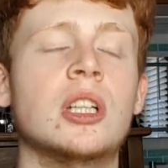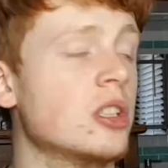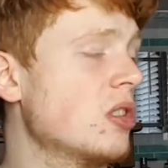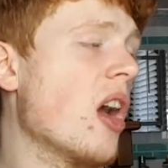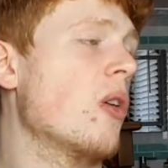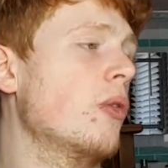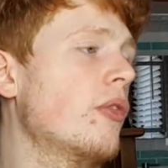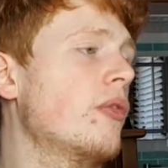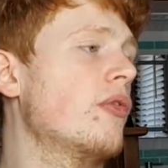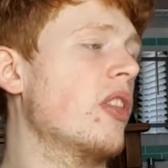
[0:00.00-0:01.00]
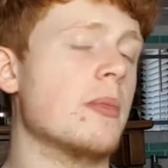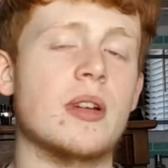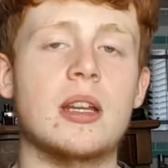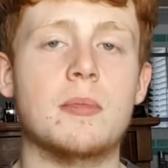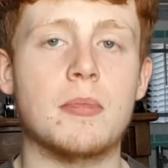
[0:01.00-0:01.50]
So for
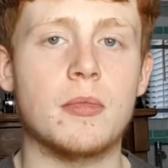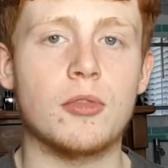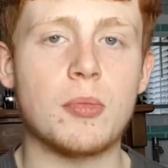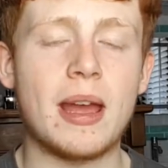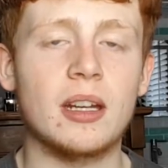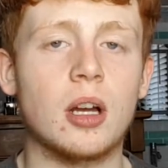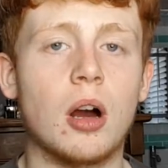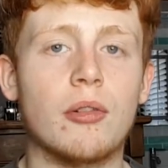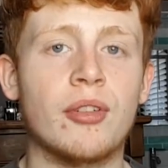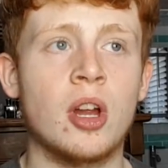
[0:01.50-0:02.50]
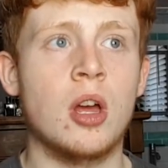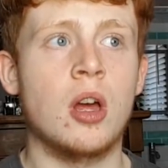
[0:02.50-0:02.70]
the remainder of